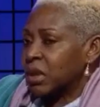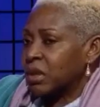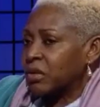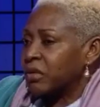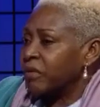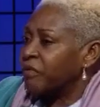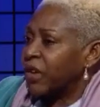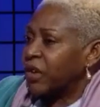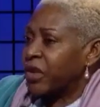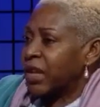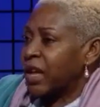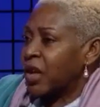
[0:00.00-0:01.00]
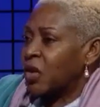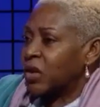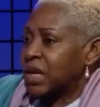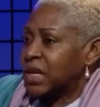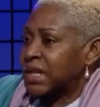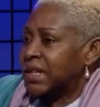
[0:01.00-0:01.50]
Couldn't figure that
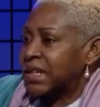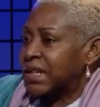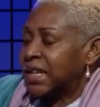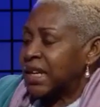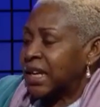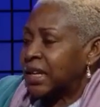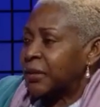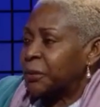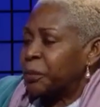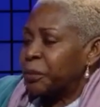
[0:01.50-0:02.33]
out as a little kid